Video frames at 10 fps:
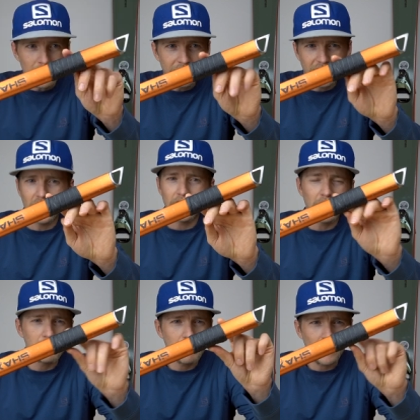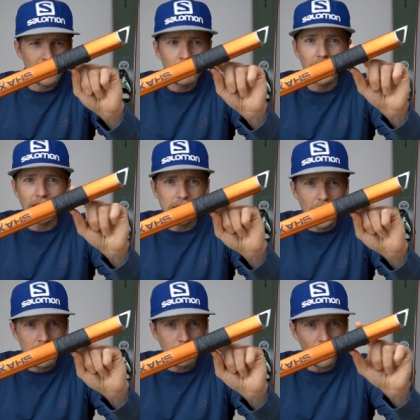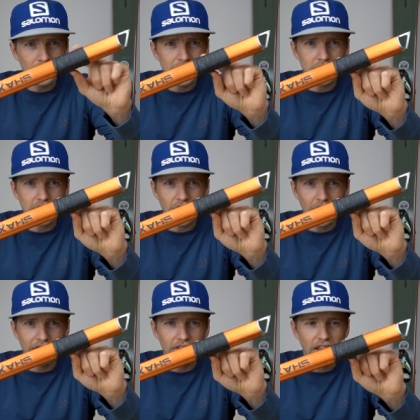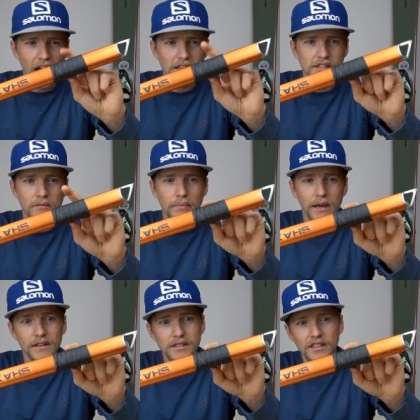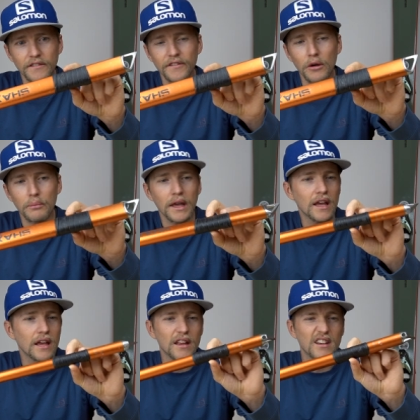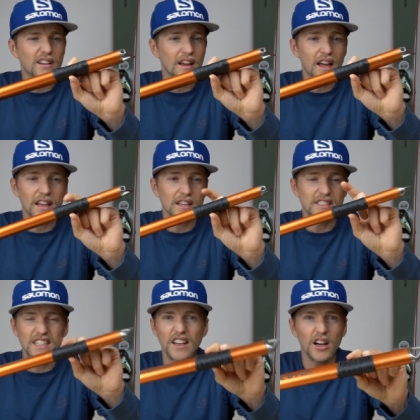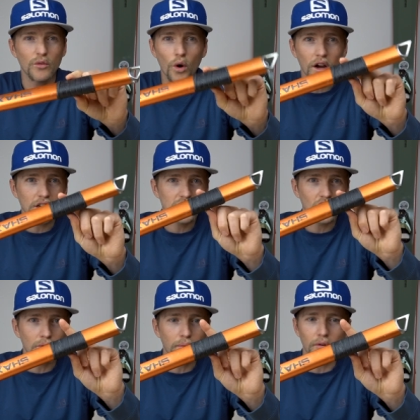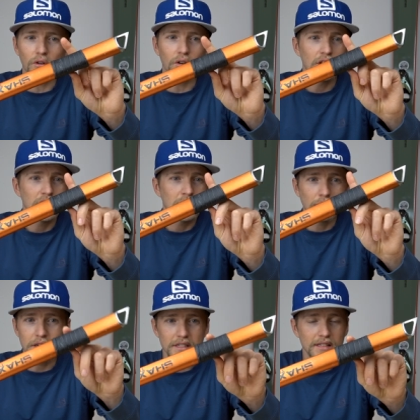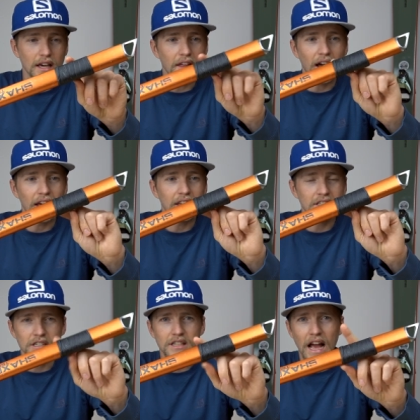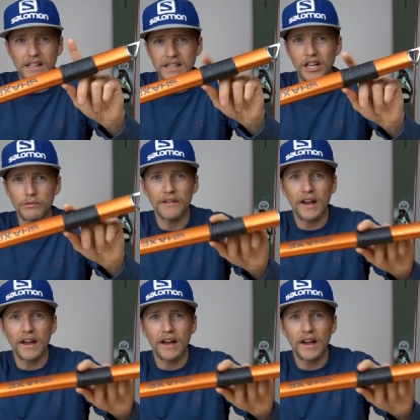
of uh, amalgamating tape onto the shaft of the axe. You can pick this stuff up in a DIY shop or places like that, and it just adds a little bit of